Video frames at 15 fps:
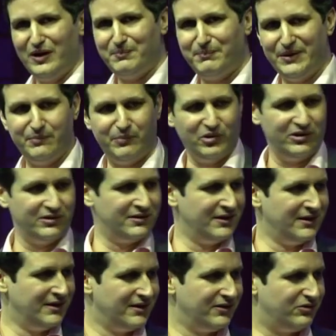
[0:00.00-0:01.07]
help people
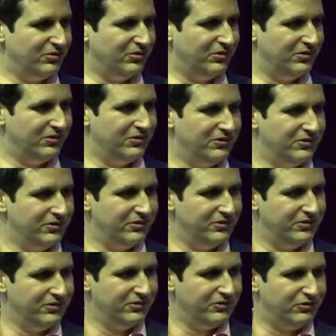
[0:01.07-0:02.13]

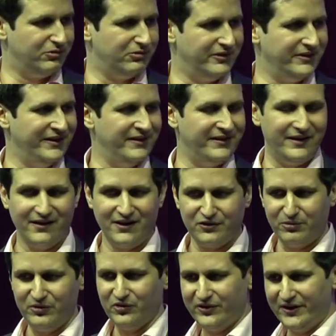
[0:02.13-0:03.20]
to, to
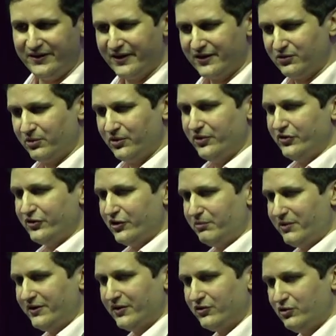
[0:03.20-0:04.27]
interact with the data to understand
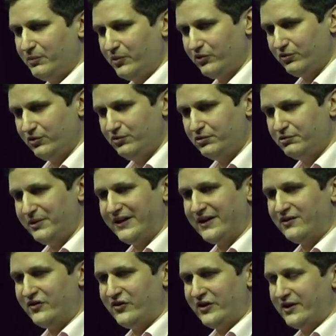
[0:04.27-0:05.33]
what they're supposed to do. We
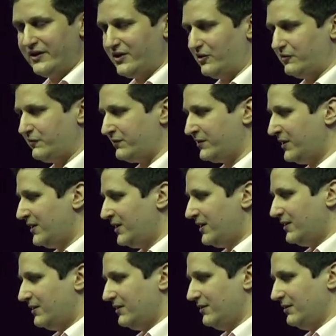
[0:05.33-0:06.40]
can think of
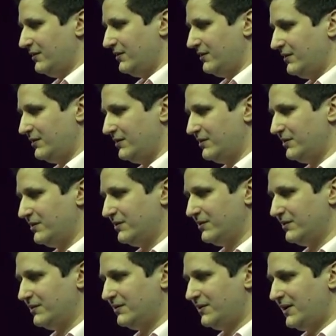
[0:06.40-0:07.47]

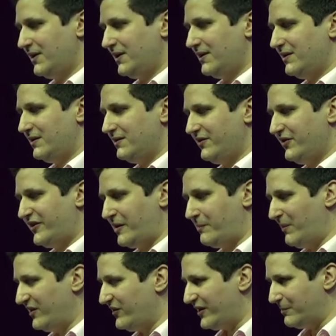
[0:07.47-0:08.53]
uh,
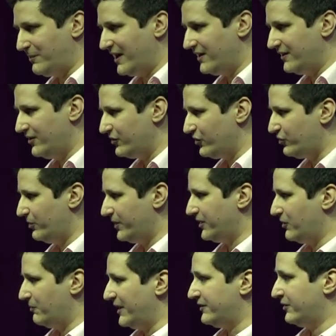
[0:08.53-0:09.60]
step-by-step -step guidance
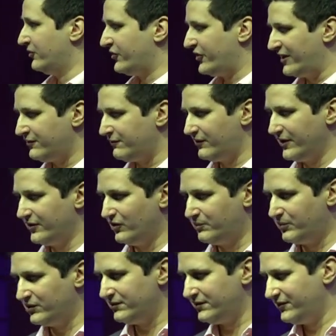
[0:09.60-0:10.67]
during a maintenance task, for
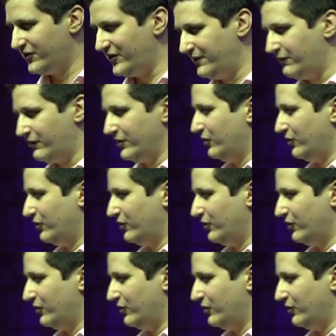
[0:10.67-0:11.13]
example. See, for